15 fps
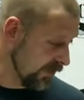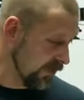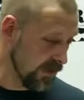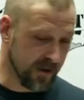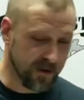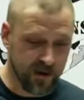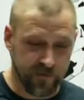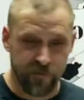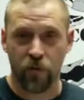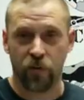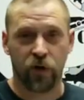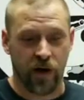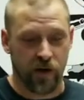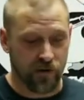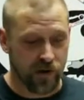And I'll give you a
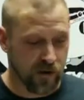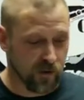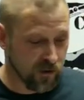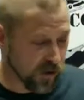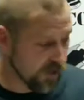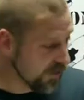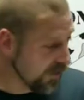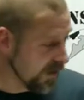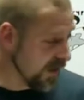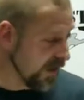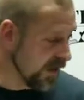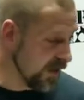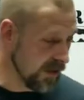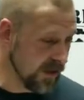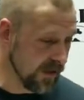shout out on
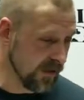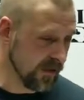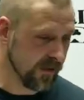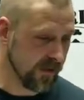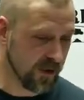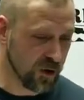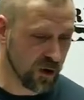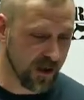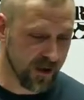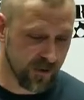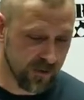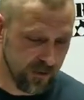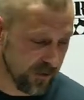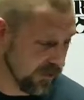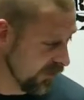uh, the channel.